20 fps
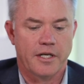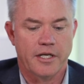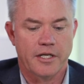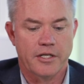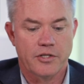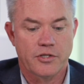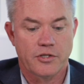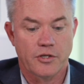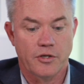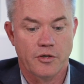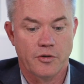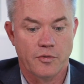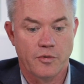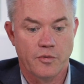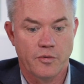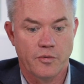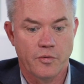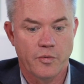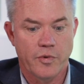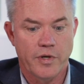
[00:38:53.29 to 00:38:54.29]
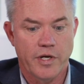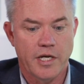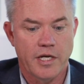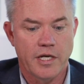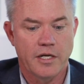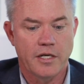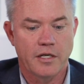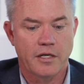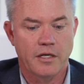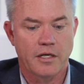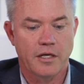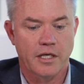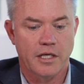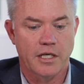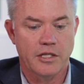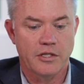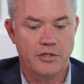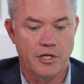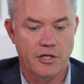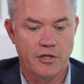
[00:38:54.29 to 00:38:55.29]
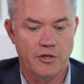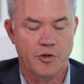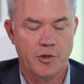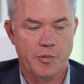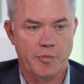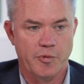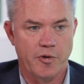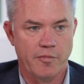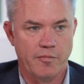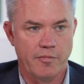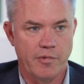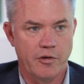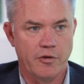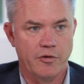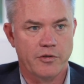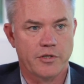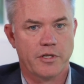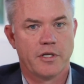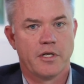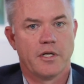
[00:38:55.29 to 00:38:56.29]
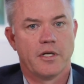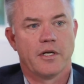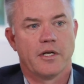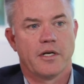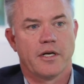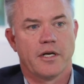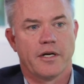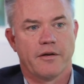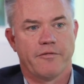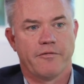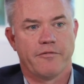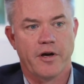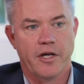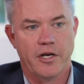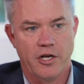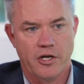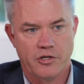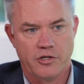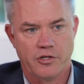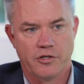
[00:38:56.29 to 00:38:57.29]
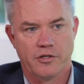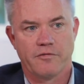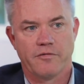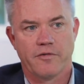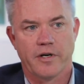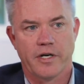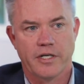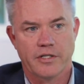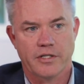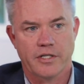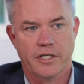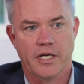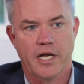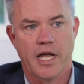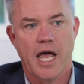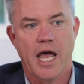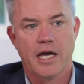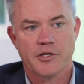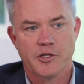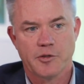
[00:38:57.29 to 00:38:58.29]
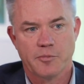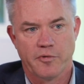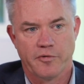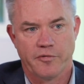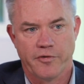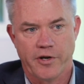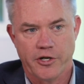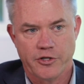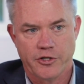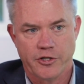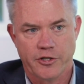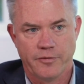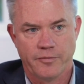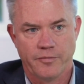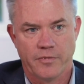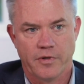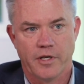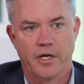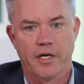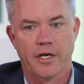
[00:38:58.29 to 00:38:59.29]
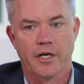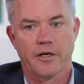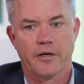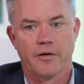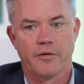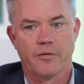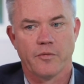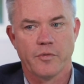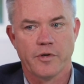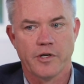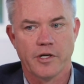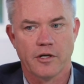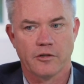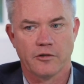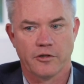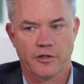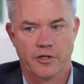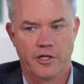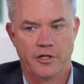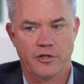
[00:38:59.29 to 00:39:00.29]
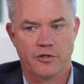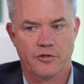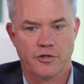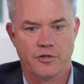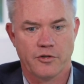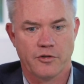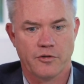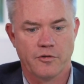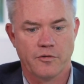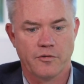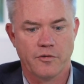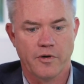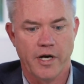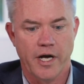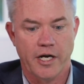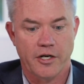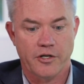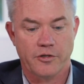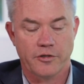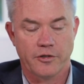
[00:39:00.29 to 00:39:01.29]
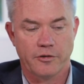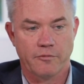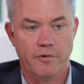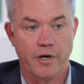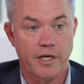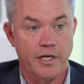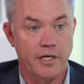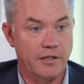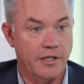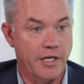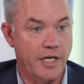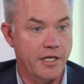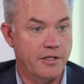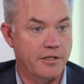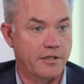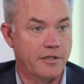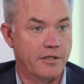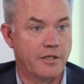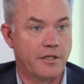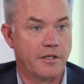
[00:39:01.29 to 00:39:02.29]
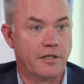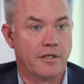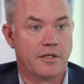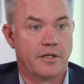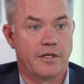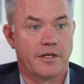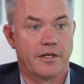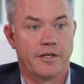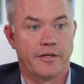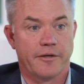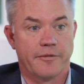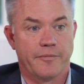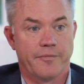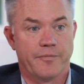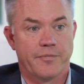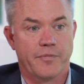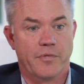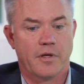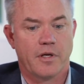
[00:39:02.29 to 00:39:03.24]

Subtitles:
So we continue to promote financial advising as a profession. We are looking to actually regulate and